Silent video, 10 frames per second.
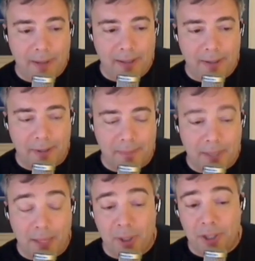I don't know.
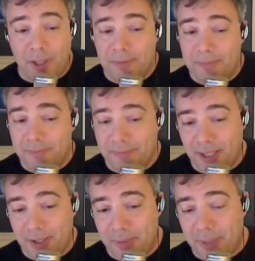I will know.
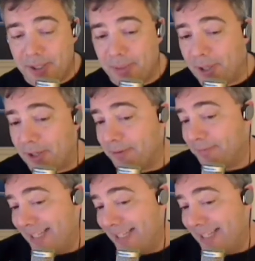I'll know by tomorrow.